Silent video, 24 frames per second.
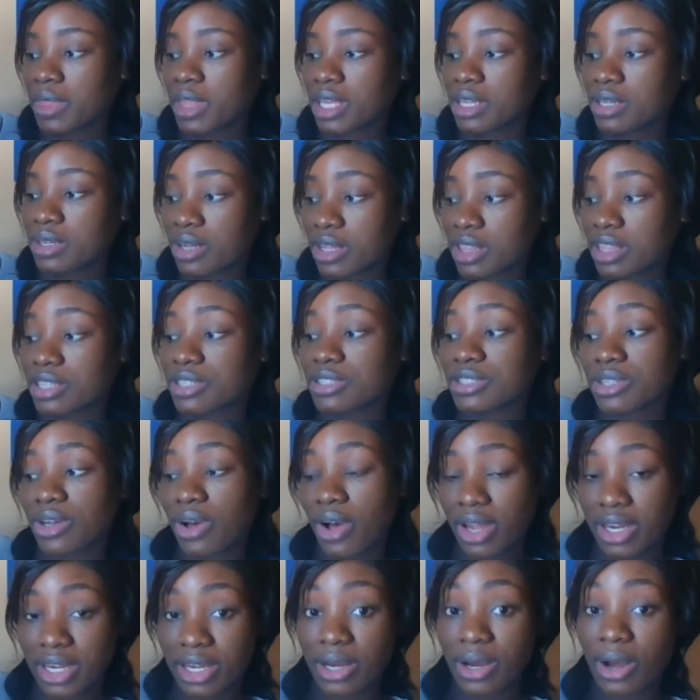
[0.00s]
Northeast
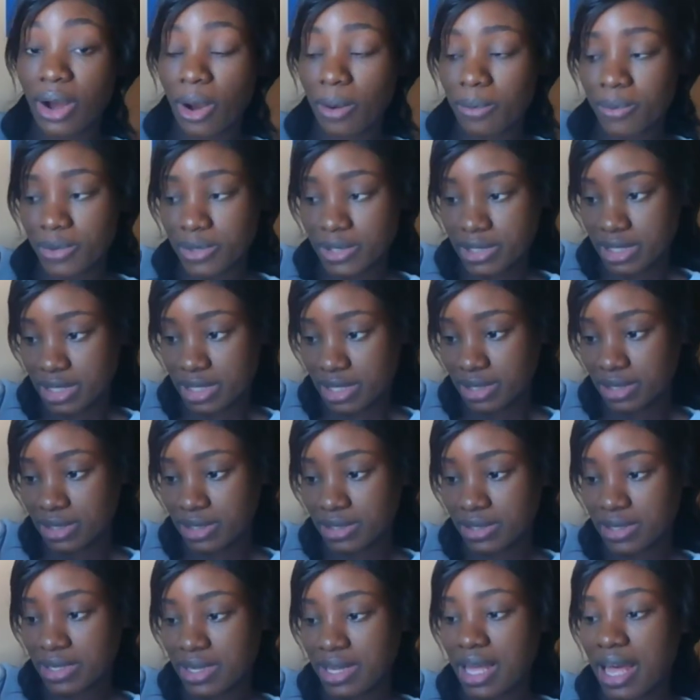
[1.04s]
corner opposite.
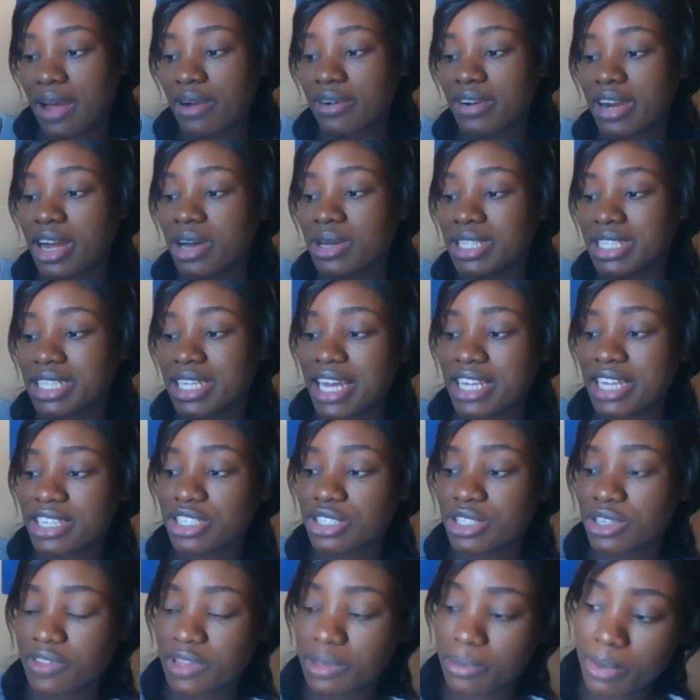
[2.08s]
Around the
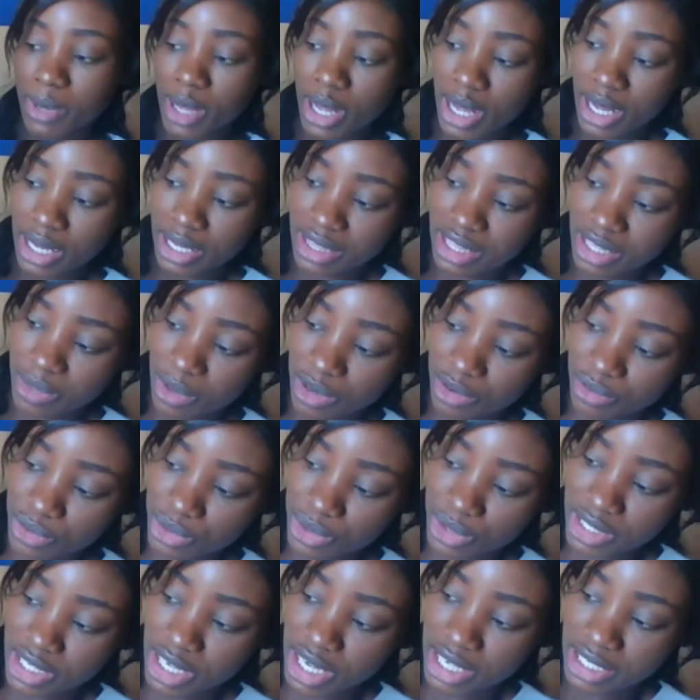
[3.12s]
edges of the park, there were
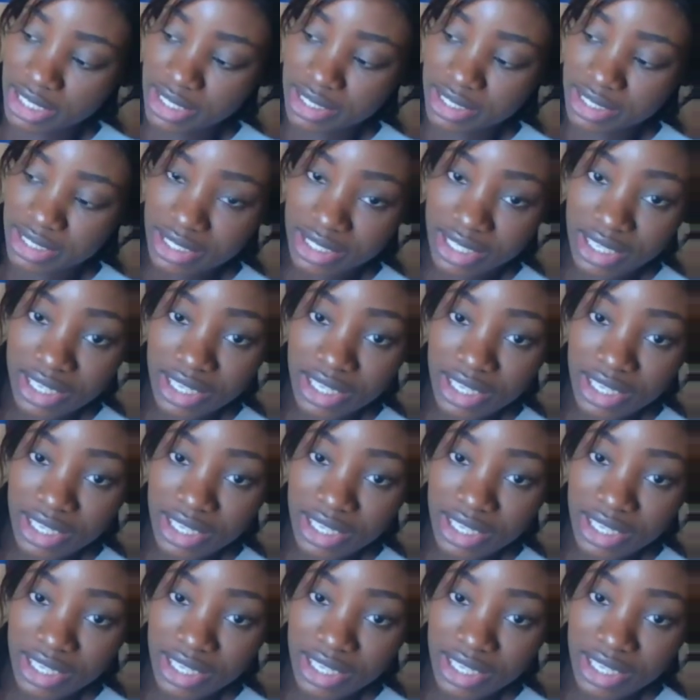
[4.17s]
rose gardens.